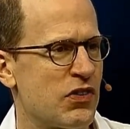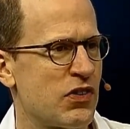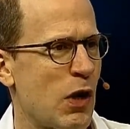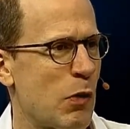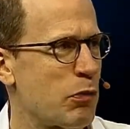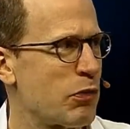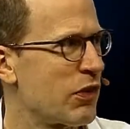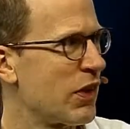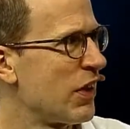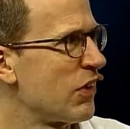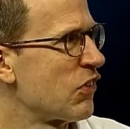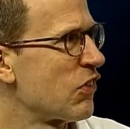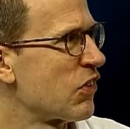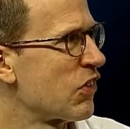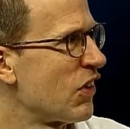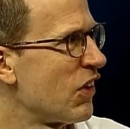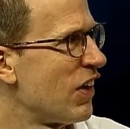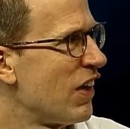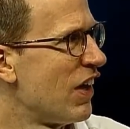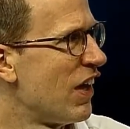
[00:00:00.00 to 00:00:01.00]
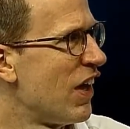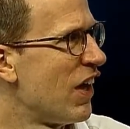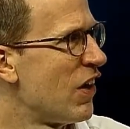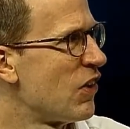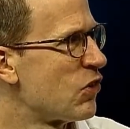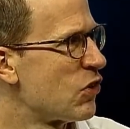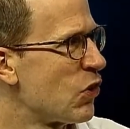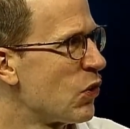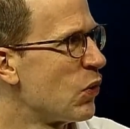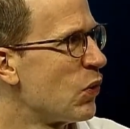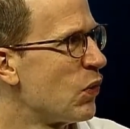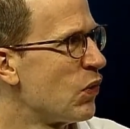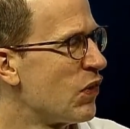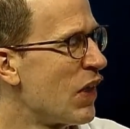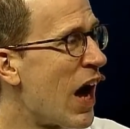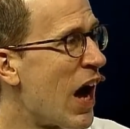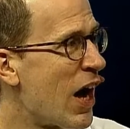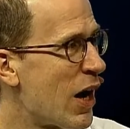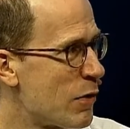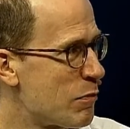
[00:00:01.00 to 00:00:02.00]
substance to
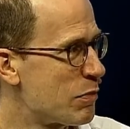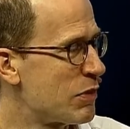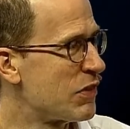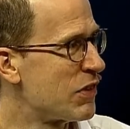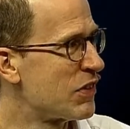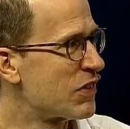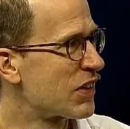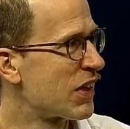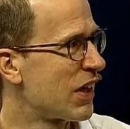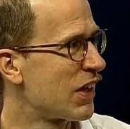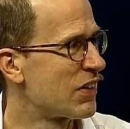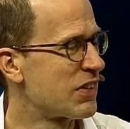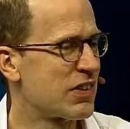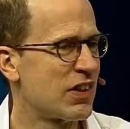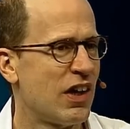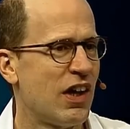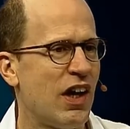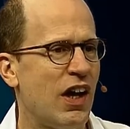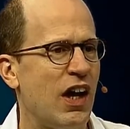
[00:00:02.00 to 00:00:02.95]
the hype in this case.